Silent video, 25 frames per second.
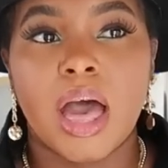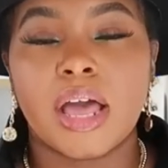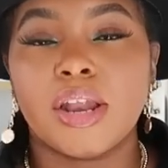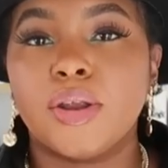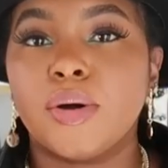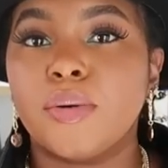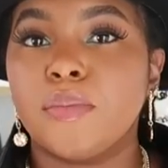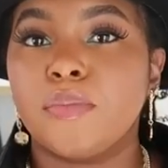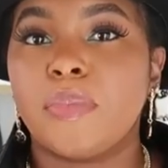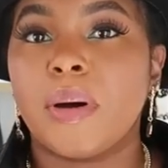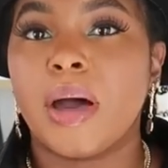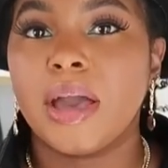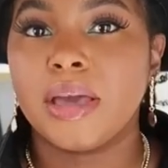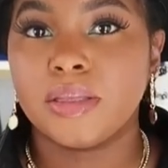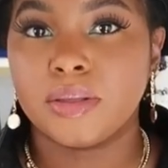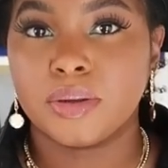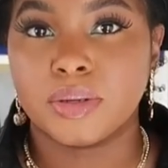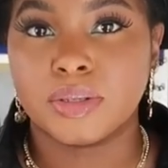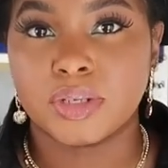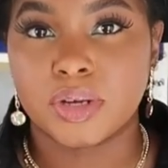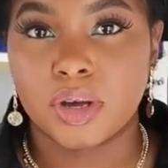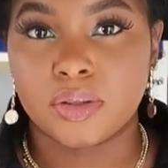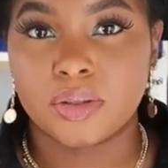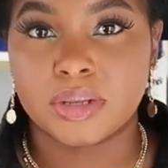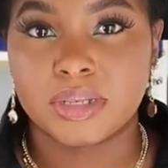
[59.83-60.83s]
I don't buy
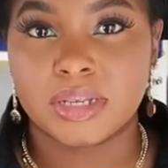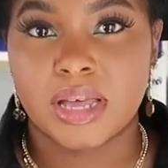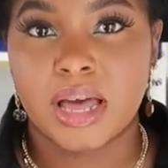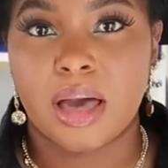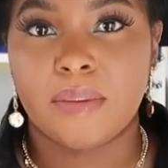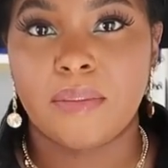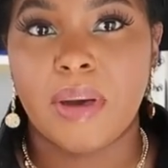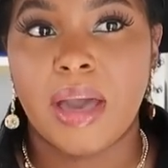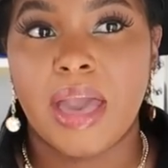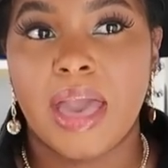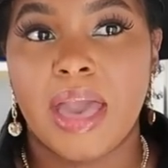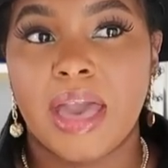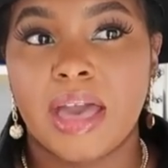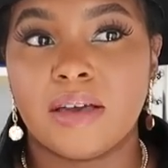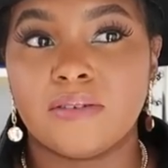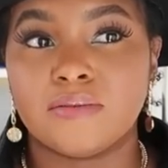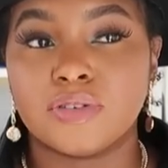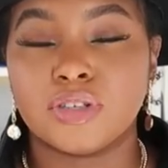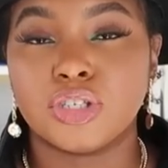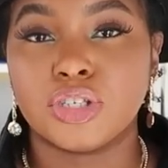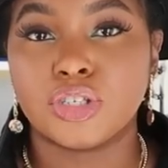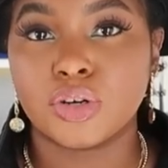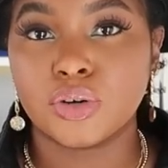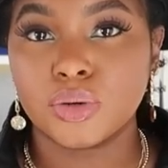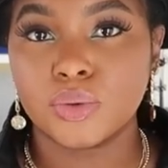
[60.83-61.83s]
those all the time. I
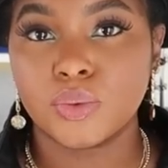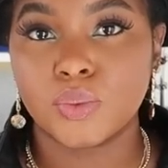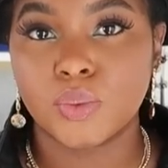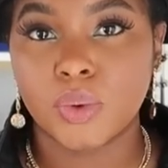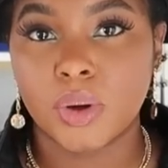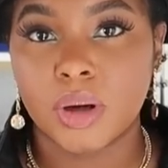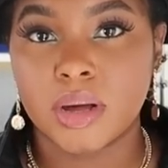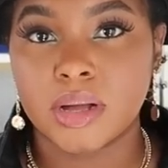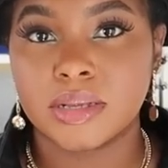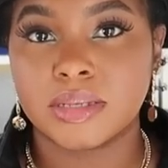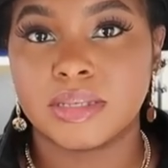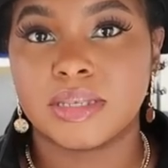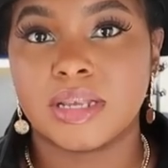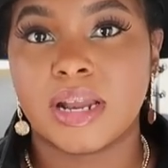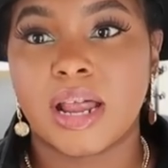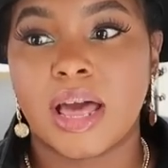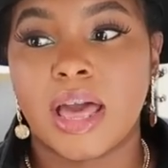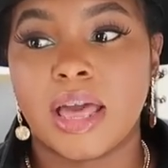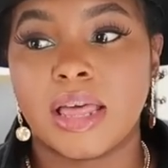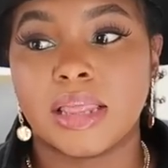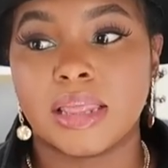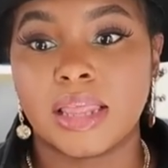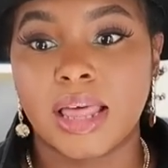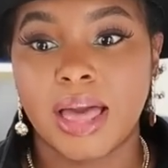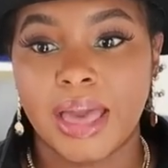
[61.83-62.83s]
have certain ones that
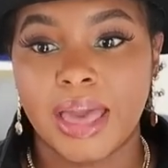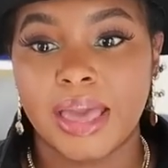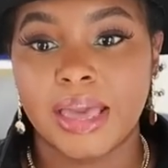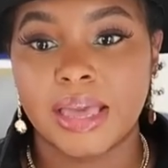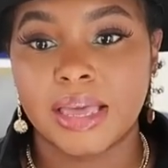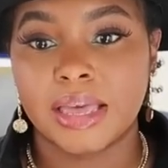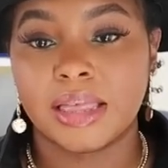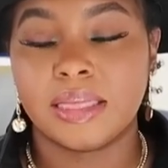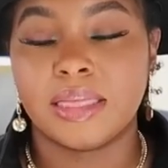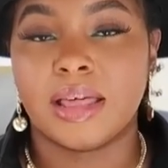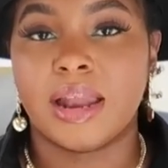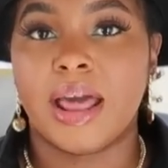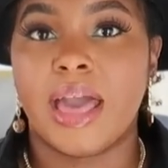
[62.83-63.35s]
I like,